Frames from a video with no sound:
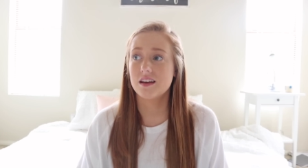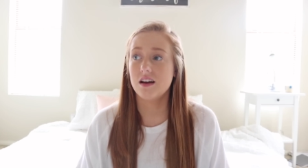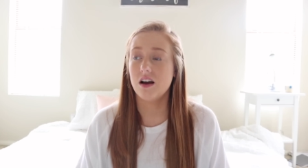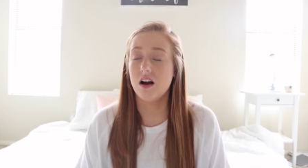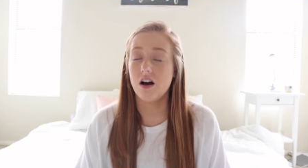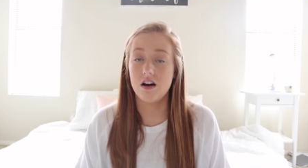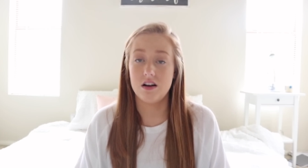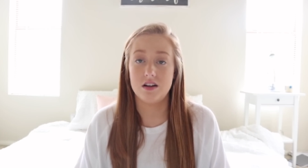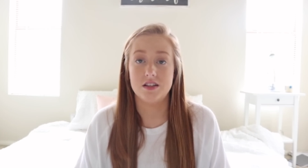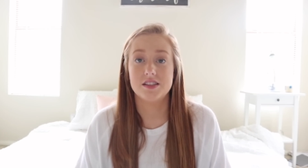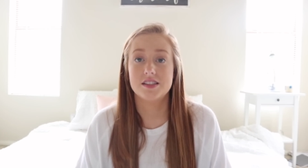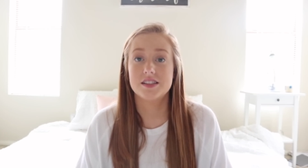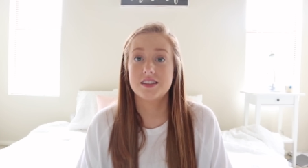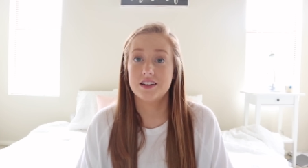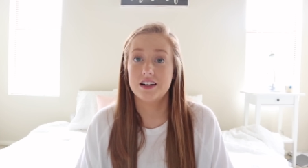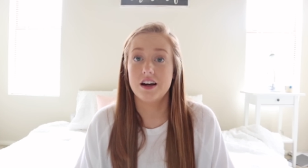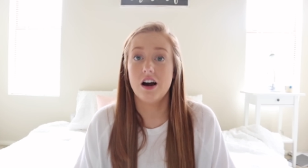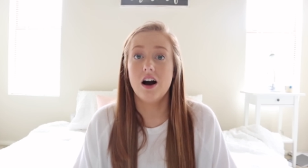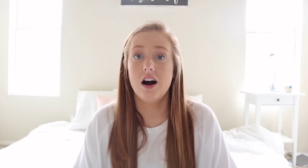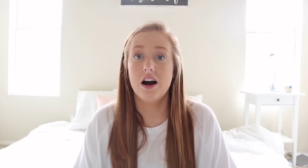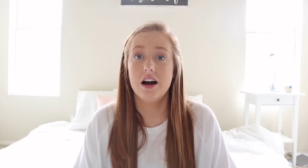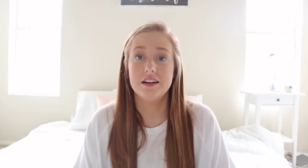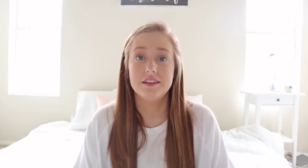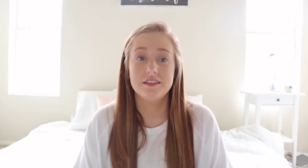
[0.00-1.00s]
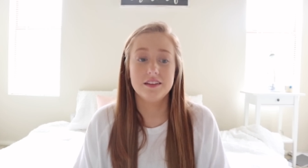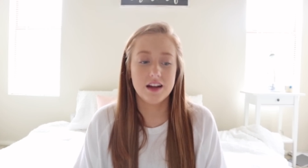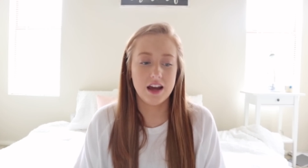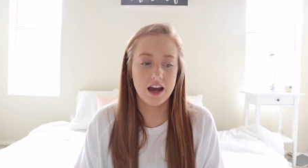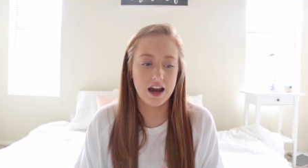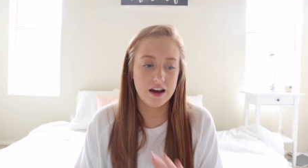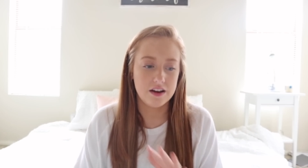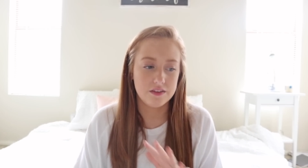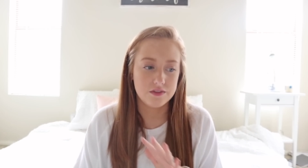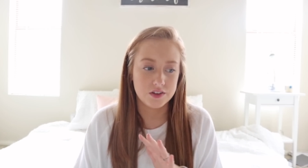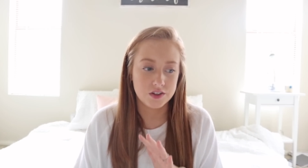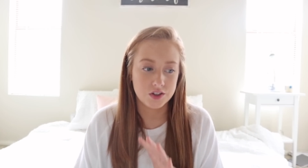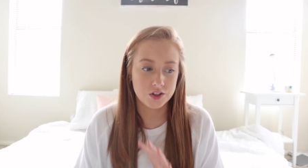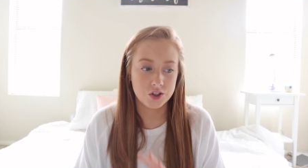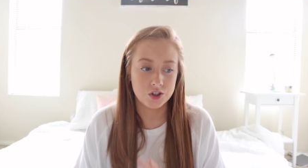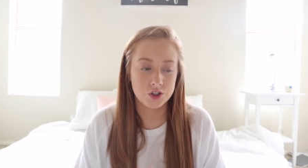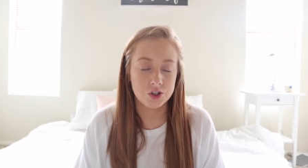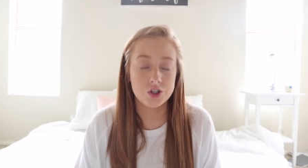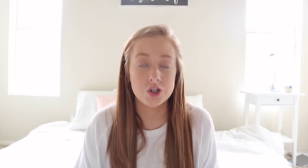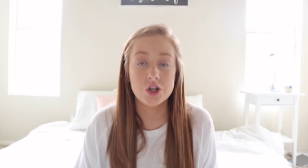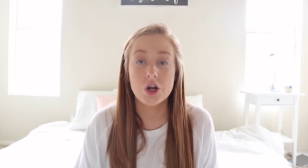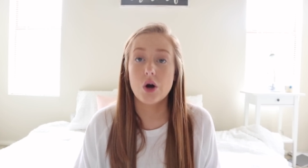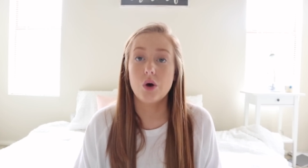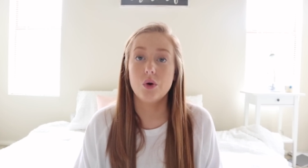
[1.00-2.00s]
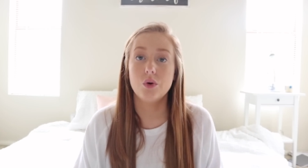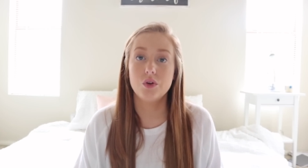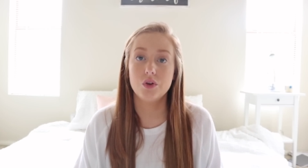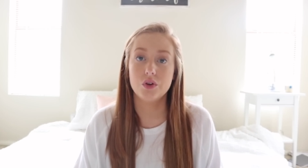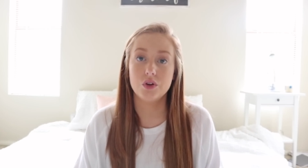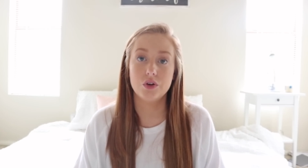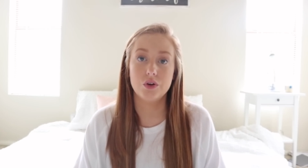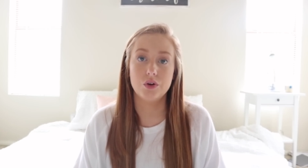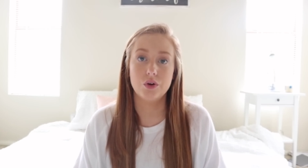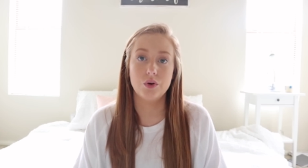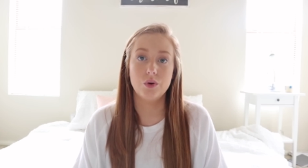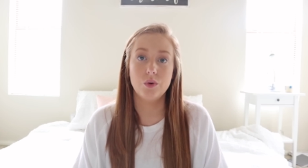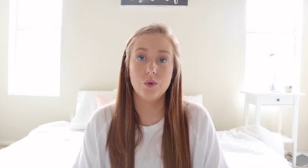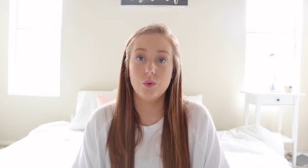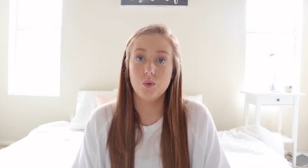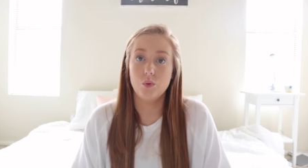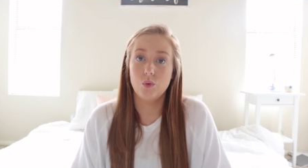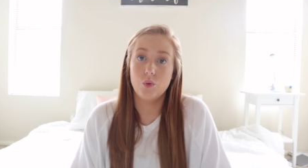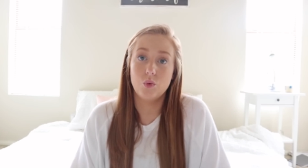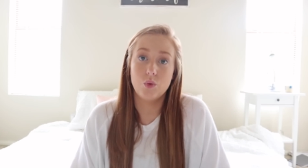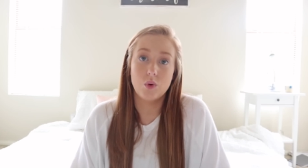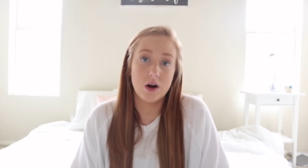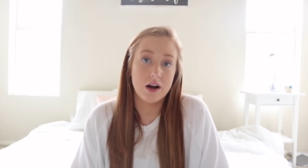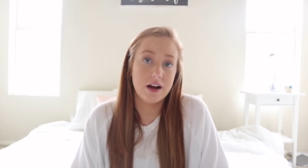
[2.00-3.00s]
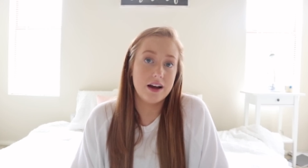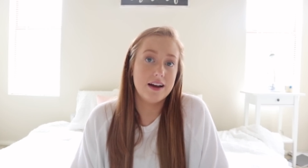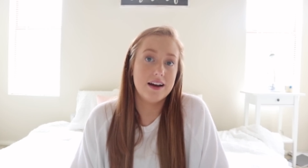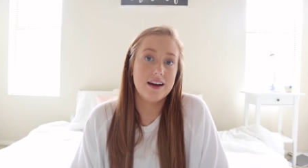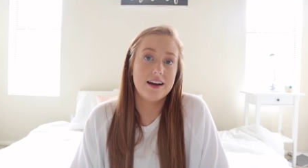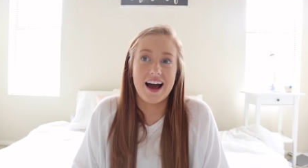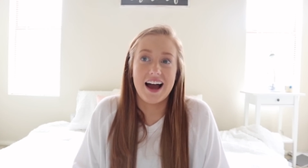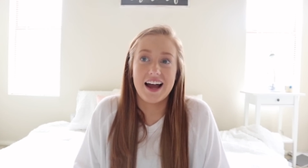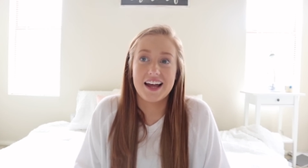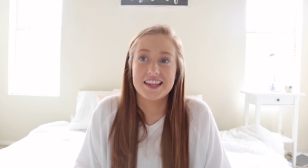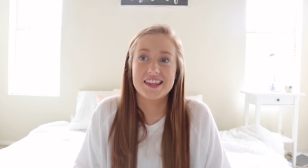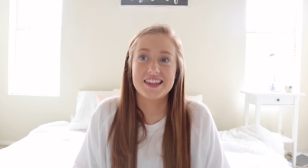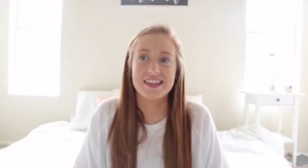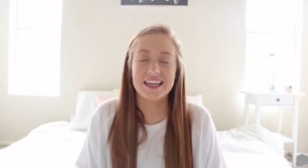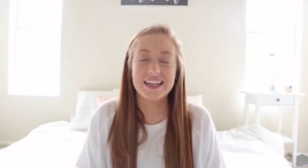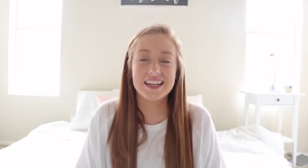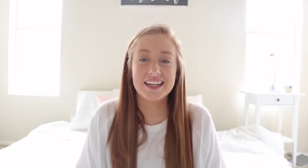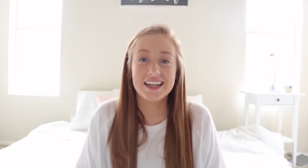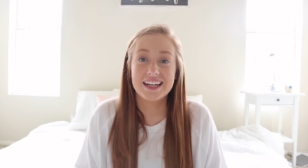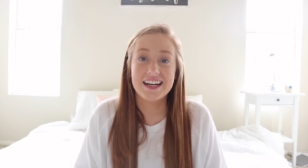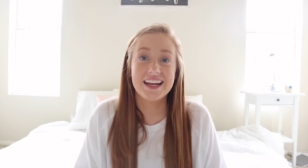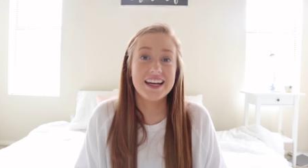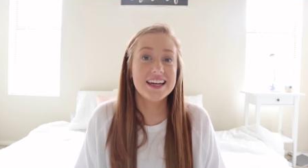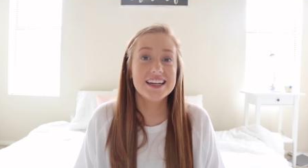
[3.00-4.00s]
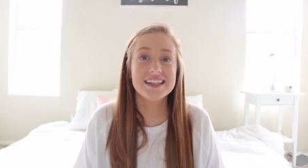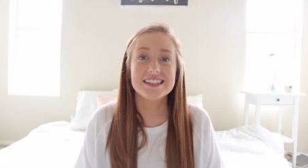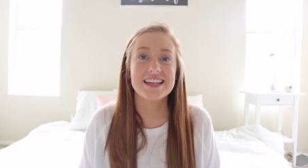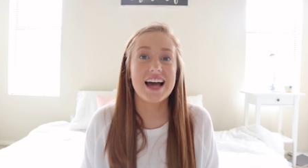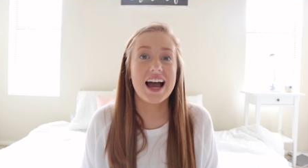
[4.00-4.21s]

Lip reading: honest to God, have no clue what I think it is.